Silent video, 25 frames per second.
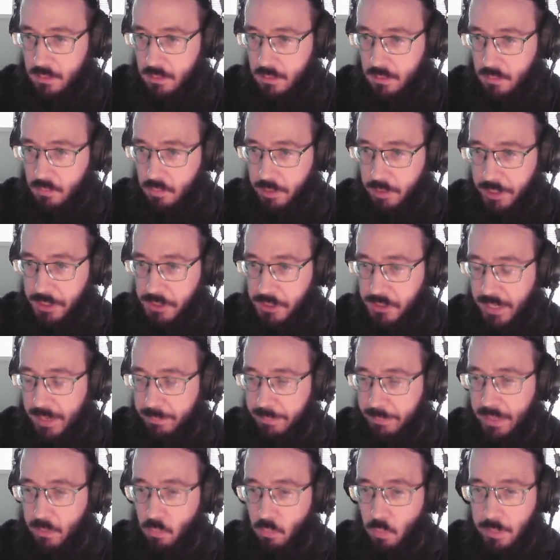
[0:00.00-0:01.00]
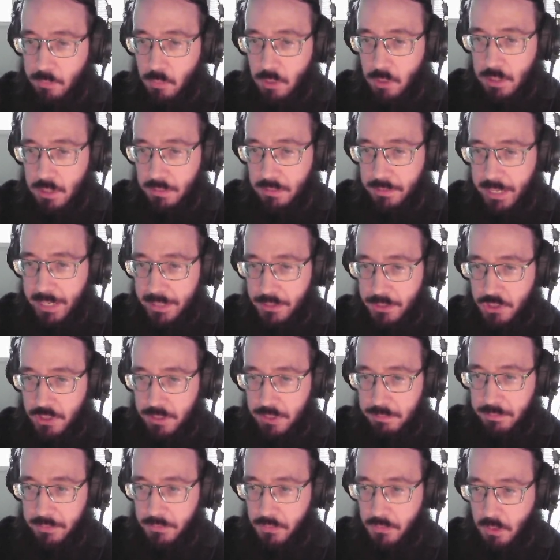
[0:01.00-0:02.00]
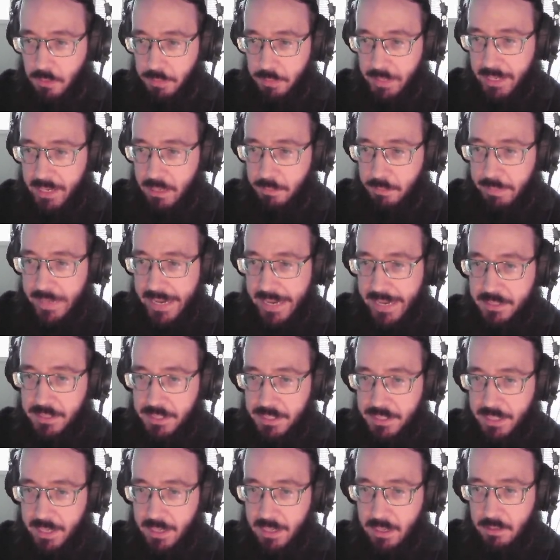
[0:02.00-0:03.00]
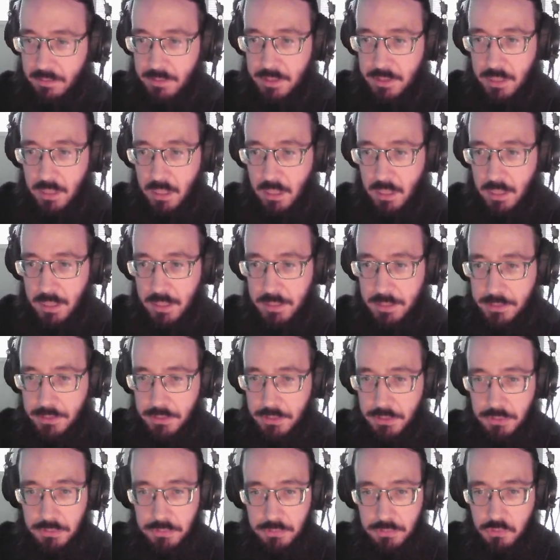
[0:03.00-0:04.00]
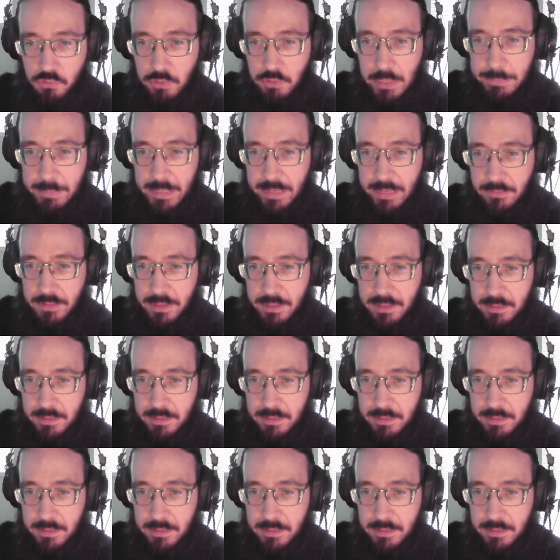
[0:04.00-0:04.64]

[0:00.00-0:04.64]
We're going to stop by one more location before we head back to town to drop off the